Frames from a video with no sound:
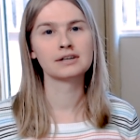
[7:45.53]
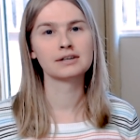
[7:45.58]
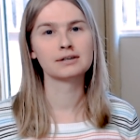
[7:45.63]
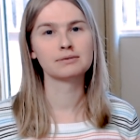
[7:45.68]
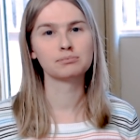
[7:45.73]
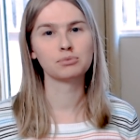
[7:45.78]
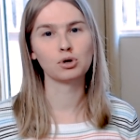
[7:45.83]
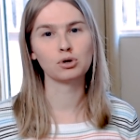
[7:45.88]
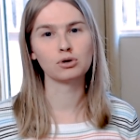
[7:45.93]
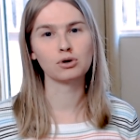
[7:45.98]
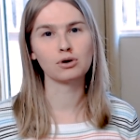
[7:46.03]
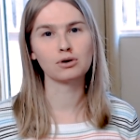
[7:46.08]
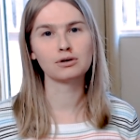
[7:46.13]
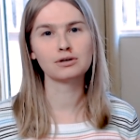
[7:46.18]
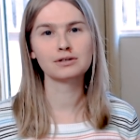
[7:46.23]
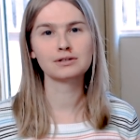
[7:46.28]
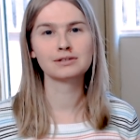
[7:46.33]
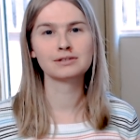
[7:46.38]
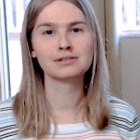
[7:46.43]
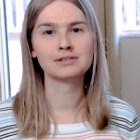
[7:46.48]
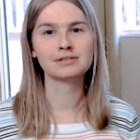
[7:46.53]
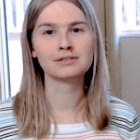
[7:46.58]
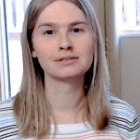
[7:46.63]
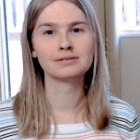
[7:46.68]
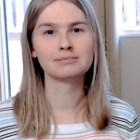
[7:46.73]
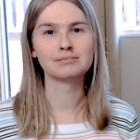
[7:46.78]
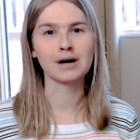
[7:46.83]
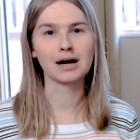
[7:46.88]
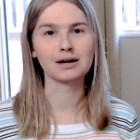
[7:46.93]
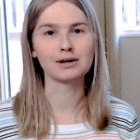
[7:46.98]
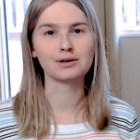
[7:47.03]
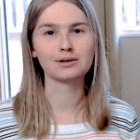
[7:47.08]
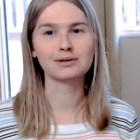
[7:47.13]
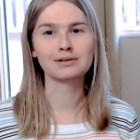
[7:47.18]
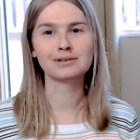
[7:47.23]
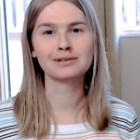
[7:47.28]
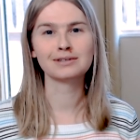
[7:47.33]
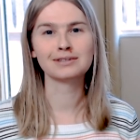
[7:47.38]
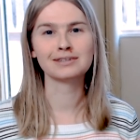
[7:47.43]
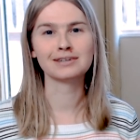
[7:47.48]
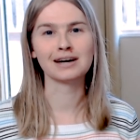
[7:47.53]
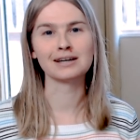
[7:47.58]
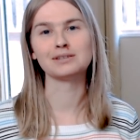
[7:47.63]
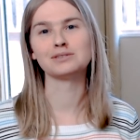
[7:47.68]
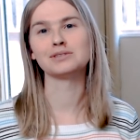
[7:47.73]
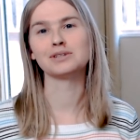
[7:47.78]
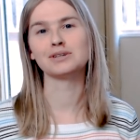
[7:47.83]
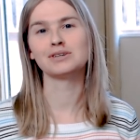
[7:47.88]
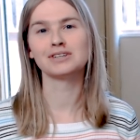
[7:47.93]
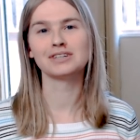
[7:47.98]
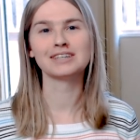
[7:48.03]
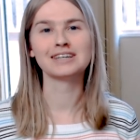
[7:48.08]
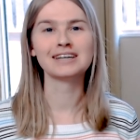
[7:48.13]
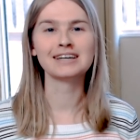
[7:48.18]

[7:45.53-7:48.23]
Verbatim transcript: Poco, I don't know.